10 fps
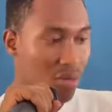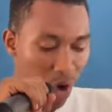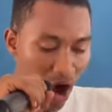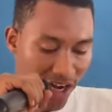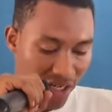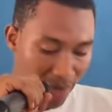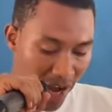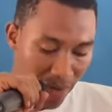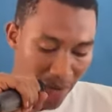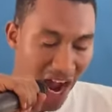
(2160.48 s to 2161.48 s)
point
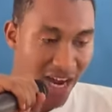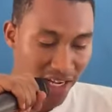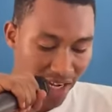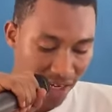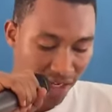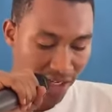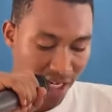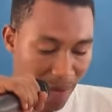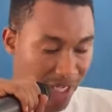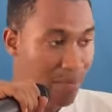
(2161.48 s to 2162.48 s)
made by the
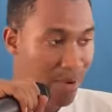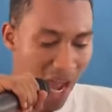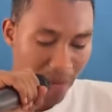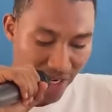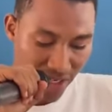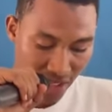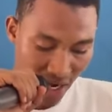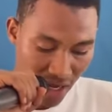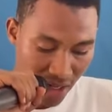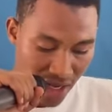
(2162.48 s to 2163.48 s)
Deputy Prime
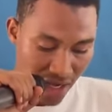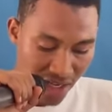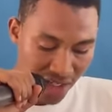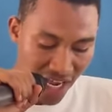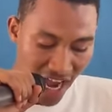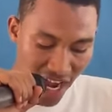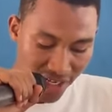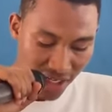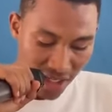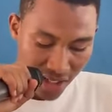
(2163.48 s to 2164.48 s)
Minister, he said
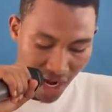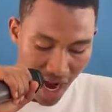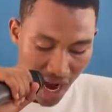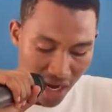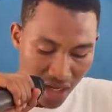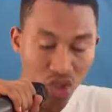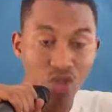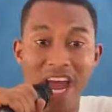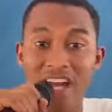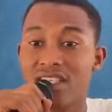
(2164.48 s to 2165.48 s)

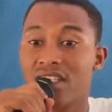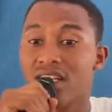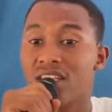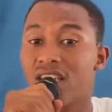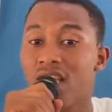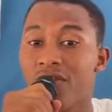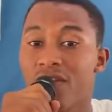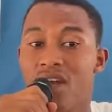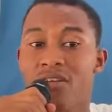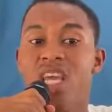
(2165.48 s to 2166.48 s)
students receive
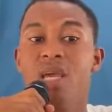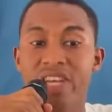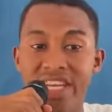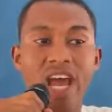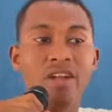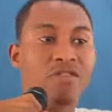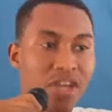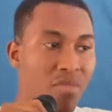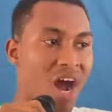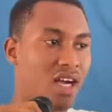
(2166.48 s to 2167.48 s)
immediate
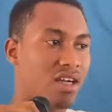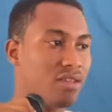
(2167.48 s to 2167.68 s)
feedback